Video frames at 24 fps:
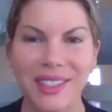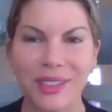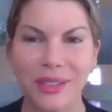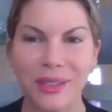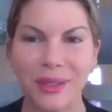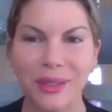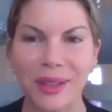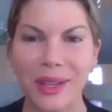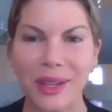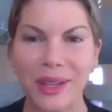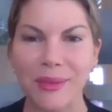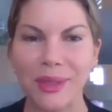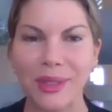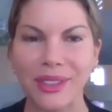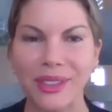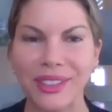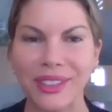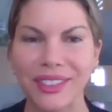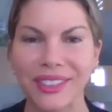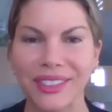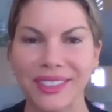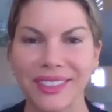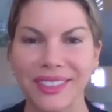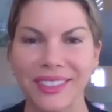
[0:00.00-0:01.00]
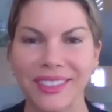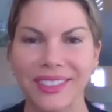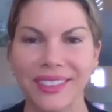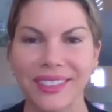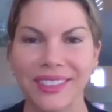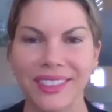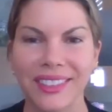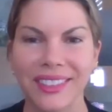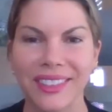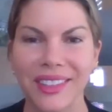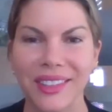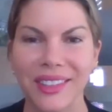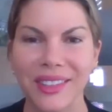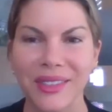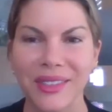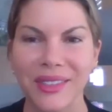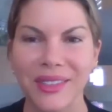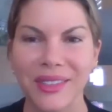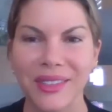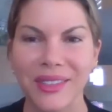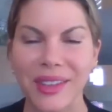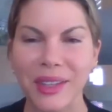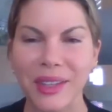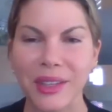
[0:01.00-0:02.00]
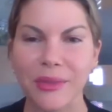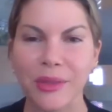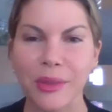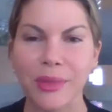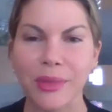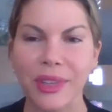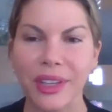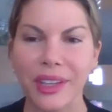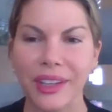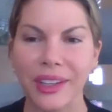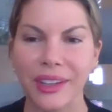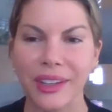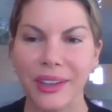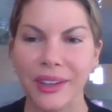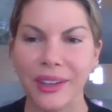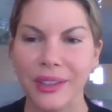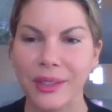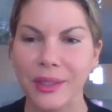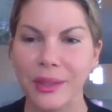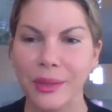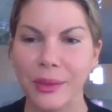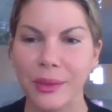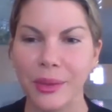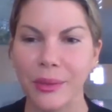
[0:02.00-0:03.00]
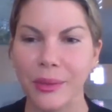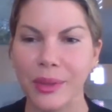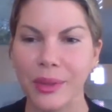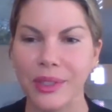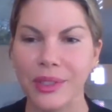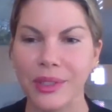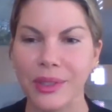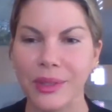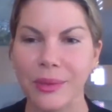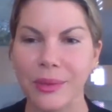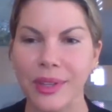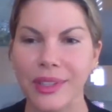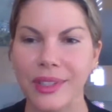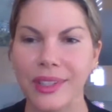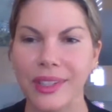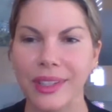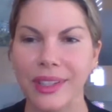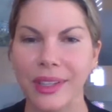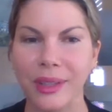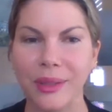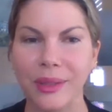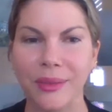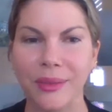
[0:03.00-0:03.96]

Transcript: is incredible. Well, thank you for being here. So we just wanted